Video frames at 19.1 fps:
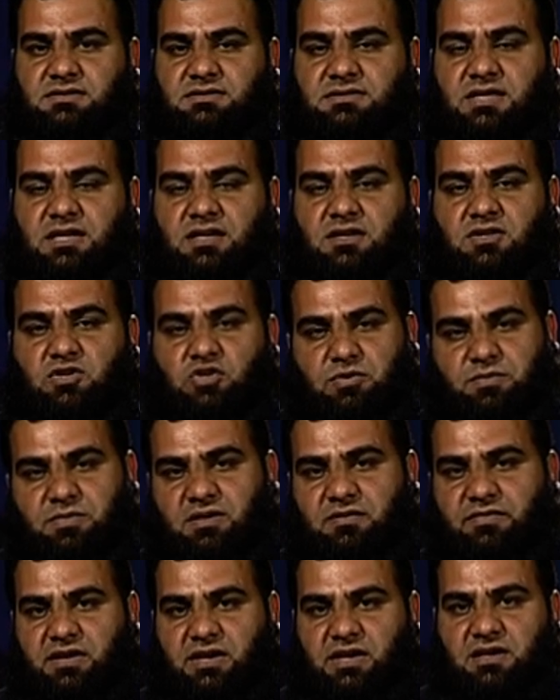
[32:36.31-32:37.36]
then global
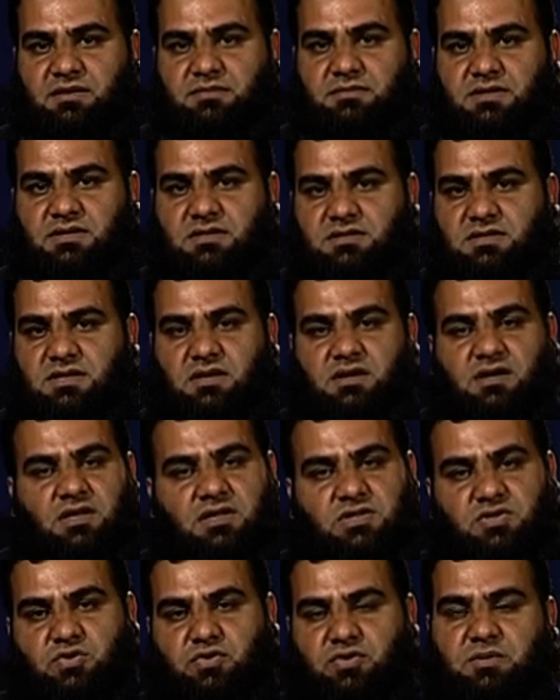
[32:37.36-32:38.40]
variables are
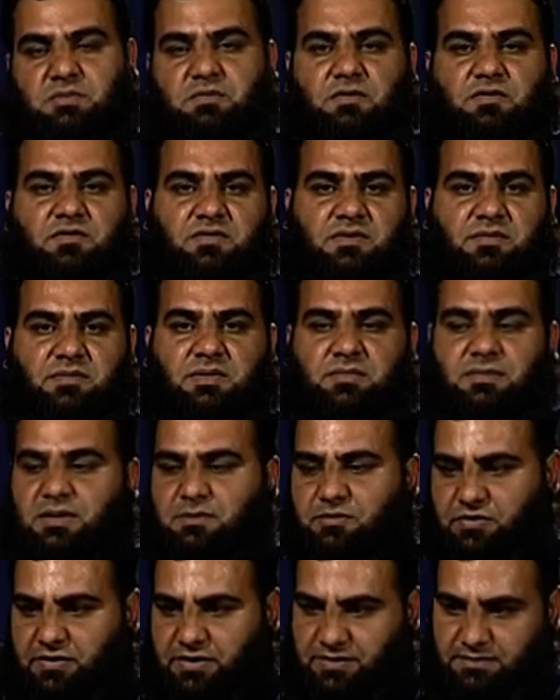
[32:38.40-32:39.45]
also removed from the
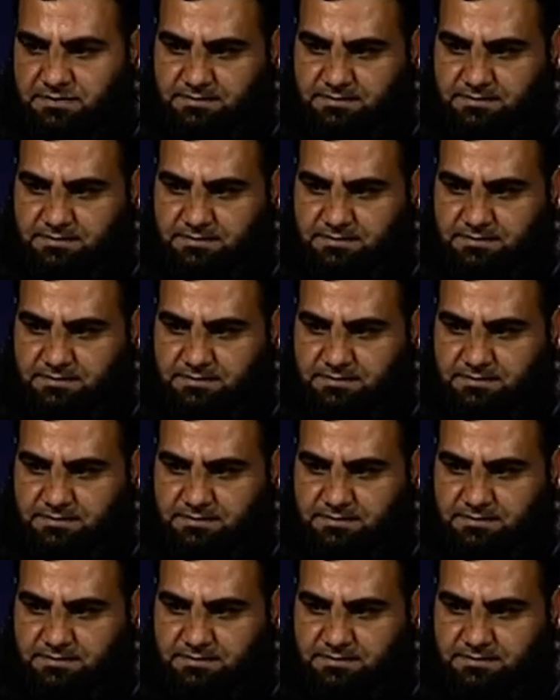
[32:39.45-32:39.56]
memory.